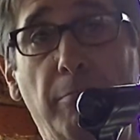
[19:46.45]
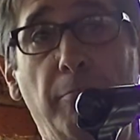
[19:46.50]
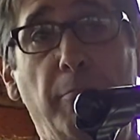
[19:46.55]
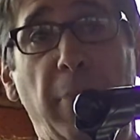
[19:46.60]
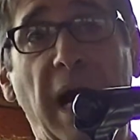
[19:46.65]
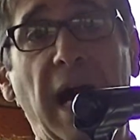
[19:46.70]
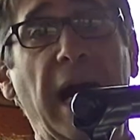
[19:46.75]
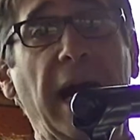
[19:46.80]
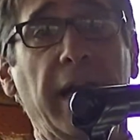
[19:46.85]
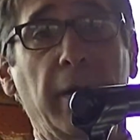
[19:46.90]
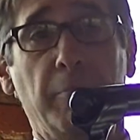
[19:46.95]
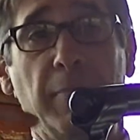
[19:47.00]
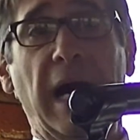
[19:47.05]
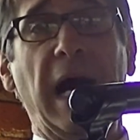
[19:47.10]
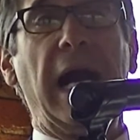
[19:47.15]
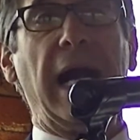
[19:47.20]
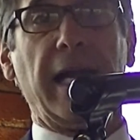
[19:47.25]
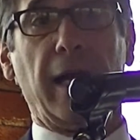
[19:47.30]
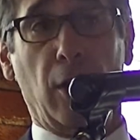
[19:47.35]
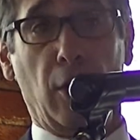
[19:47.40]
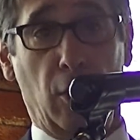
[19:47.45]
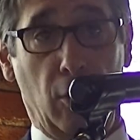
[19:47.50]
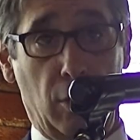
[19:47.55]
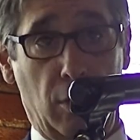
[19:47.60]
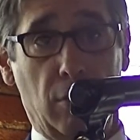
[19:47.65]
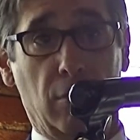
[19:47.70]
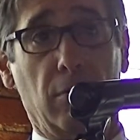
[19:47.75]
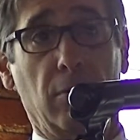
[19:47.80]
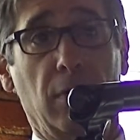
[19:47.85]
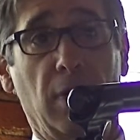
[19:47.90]
bond buyer,
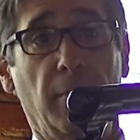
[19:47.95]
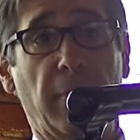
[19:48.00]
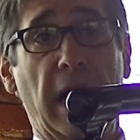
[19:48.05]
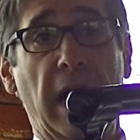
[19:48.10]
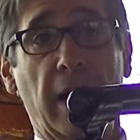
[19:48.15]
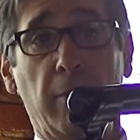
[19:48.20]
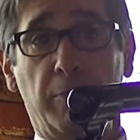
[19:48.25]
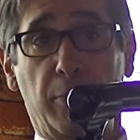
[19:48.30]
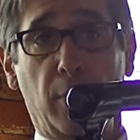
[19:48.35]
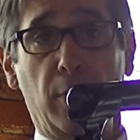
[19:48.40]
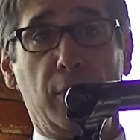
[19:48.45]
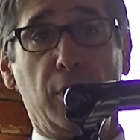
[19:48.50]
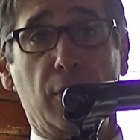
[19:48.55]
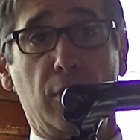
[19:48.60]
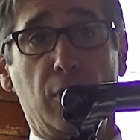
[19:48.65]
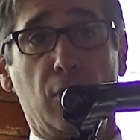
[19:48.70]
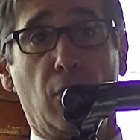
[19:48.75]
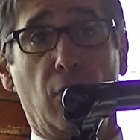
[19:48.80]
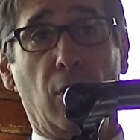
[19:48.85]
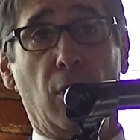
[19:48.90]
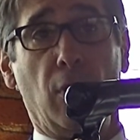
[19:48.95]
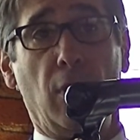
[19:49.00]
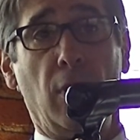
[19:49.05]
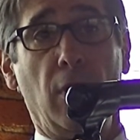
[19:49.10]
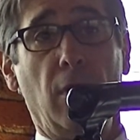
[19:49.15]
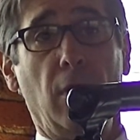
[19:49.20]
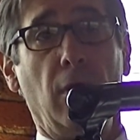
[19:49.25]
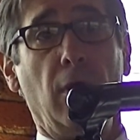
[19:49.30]
the bond purchaser,